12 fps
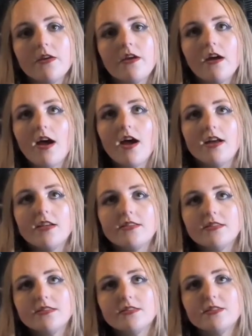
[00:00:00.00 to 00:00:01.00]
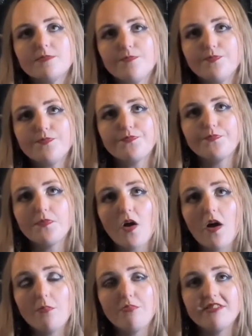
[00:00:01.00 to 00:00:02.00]
and
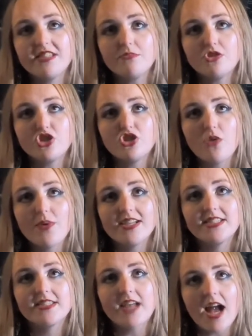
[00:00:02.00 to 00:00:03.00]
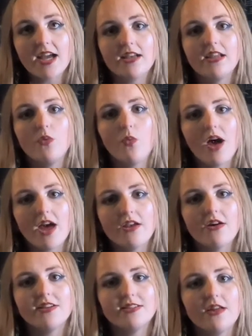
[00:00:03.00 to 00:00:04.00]
I pretty much know exactly when
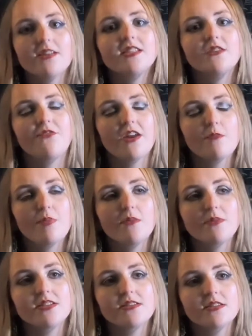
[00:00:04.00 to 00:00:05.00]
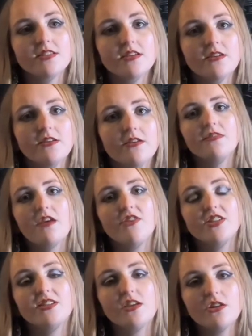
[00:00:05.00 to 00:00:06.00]
I started developing my stutter. There are
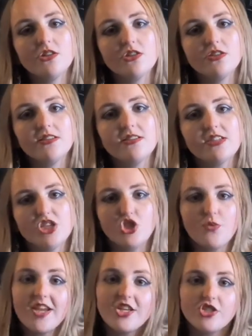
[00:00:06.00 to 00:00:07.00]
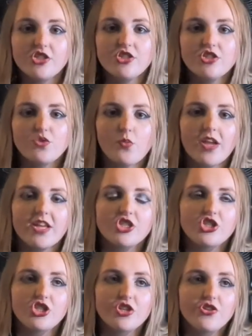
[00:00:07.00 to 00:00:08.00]
certain situations
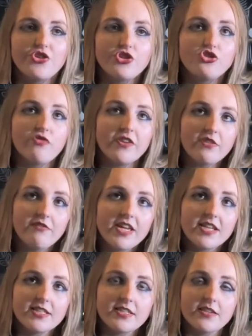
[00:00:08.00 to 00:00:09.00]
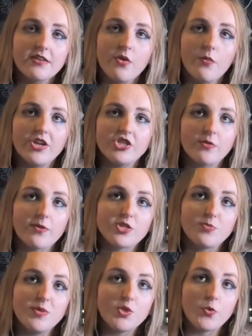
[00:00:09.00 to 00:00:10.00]
which trigger it, which I'm going to
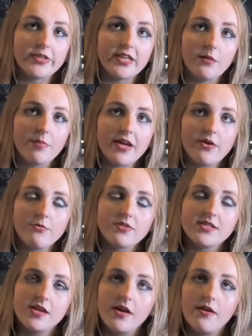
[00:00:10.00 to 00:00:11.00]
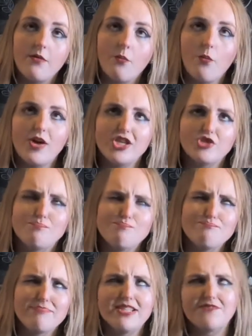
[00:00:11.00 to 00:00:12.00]
be talking about, which
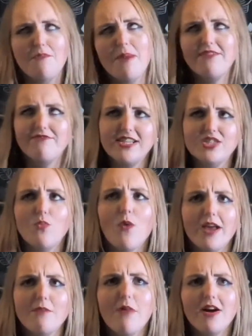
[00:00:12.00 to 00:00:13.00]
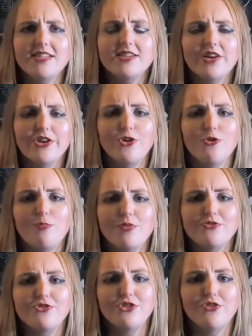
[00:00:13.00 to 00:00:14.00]
is the main reason why it might turn up
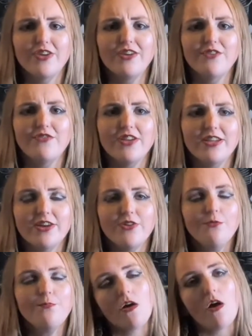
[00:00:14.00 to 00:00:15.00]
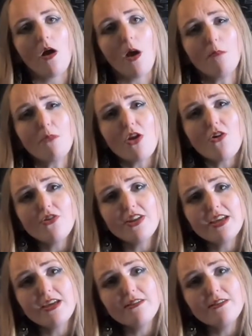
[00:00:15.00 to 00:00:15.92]
during the video. I'm learning